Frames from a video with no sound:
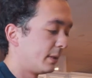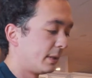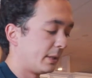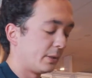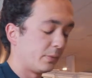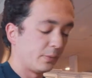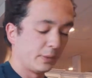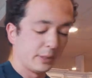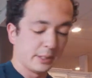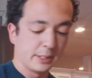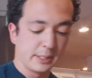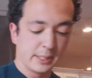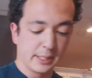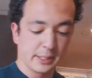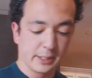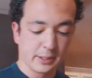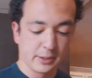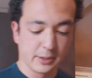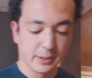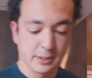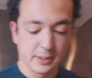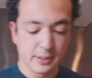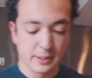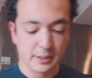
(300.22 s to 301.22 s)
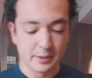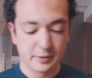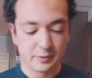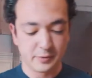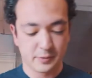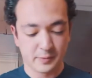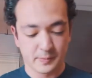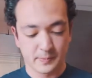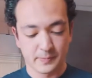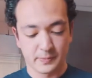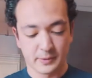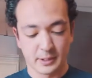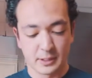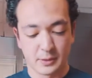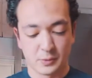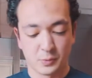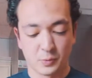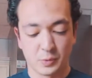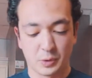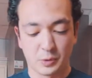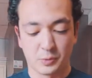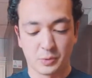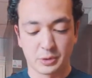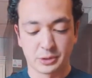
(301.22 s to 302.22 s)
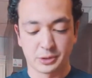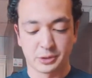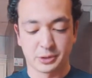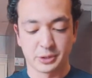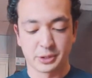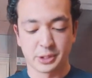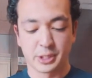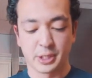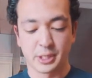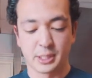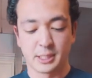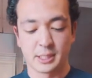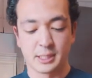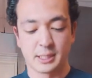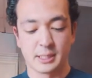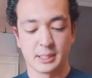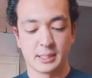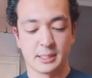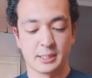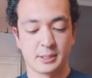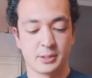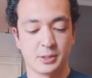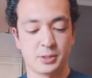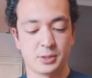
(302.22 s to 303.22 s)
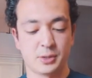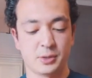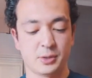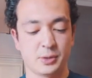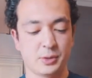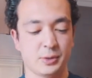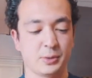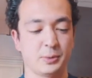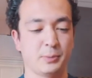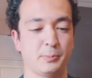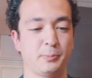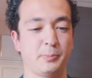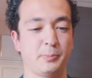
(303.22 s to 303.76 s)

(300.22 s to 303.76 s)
and we take our knife and we want to cut it into